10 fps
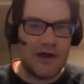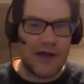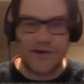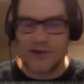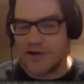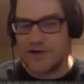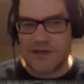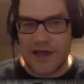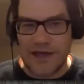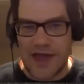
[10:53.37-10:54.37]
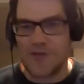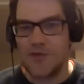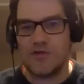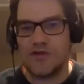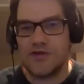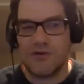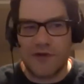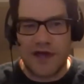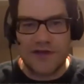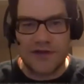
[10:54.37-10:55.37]
I was talking to this guy, Yang
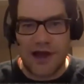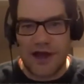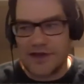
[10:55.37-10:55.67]
Bodu, yesterday,